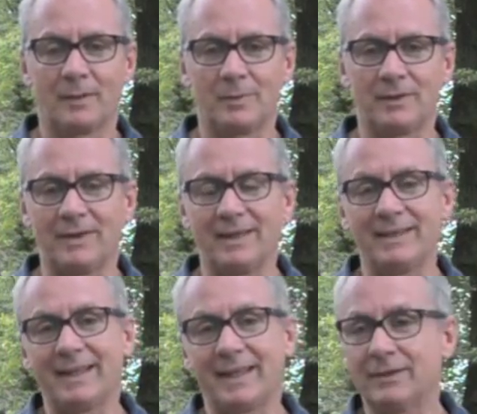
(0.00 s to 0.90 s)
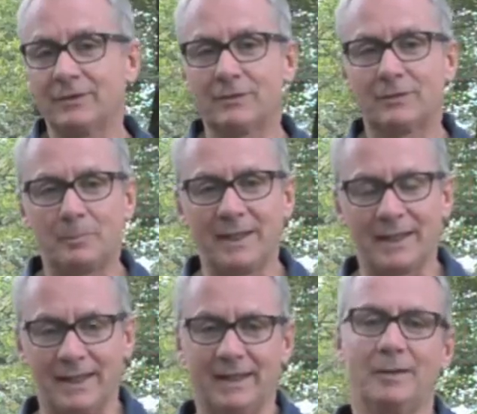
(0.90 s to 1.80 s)
but in their
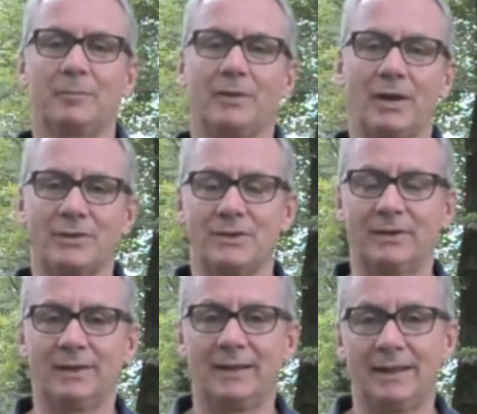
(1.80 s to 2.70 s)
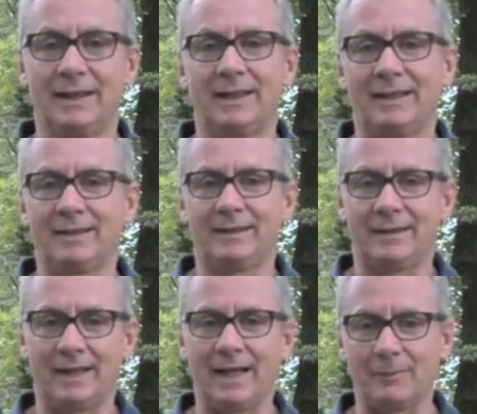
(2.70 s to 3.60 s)
speaking production
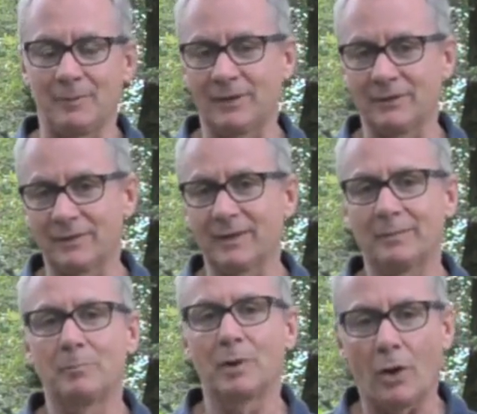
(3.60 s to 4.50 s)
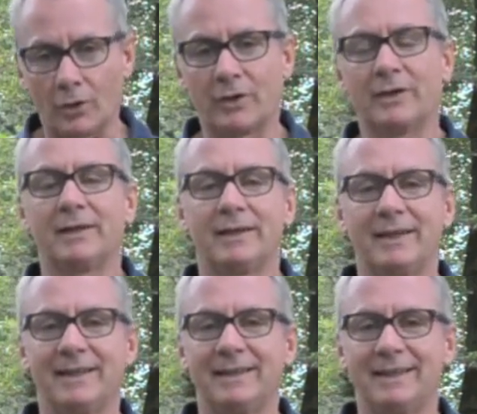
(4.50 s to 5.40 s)
they have this block
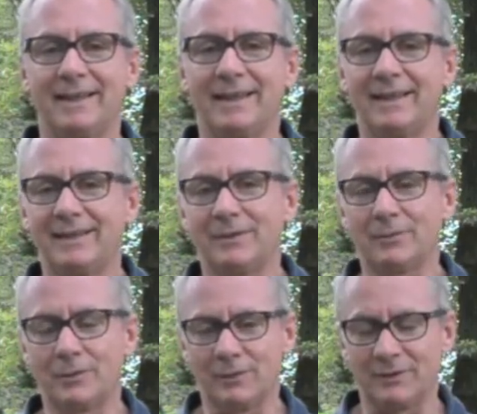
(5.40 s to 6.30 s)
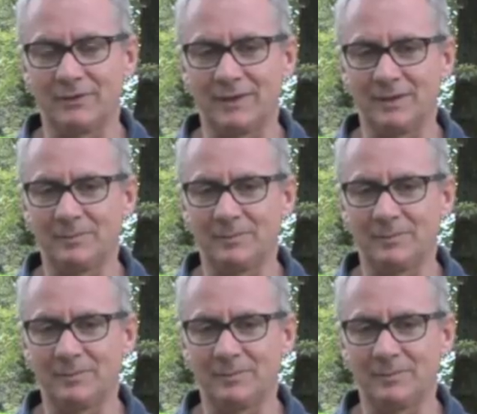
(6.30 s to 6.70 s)
in the fluency.